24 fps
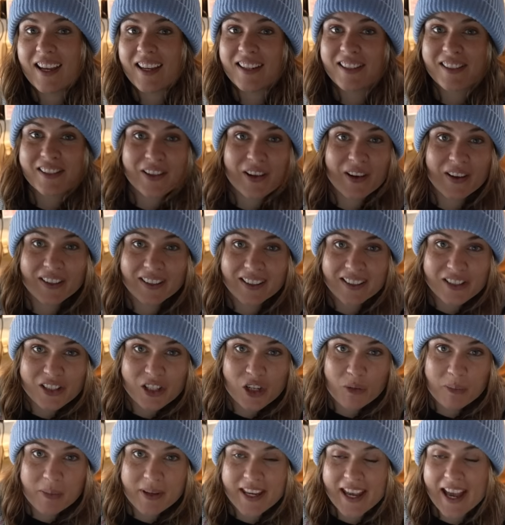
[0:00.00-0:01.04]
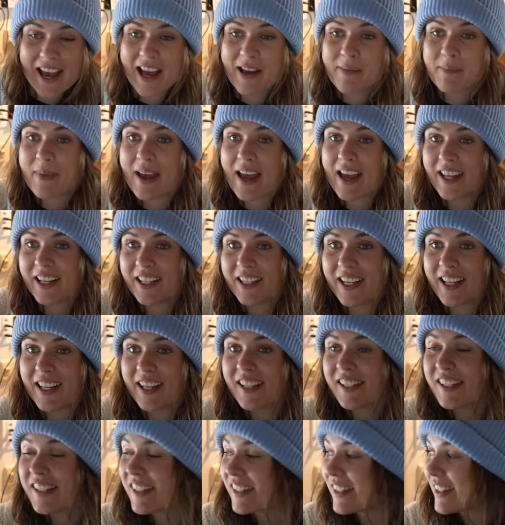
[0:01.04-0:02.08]
It is currently 2 p.m. and it
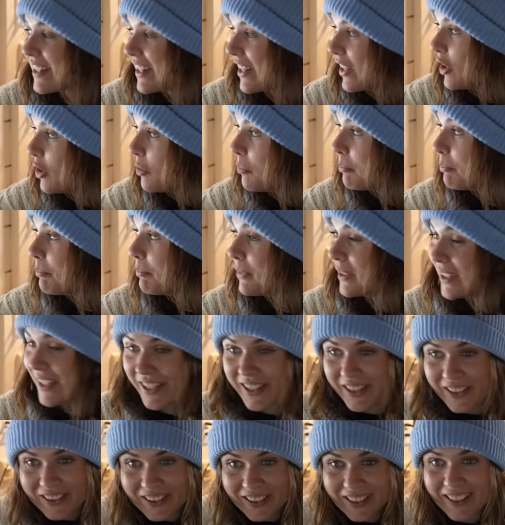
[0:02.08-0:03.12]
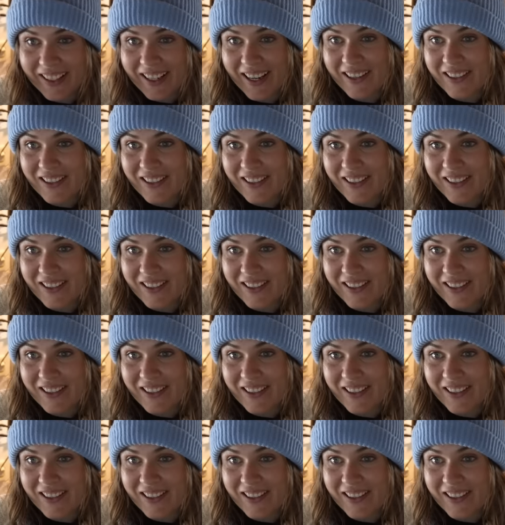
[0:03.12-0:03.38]
is still blizzarding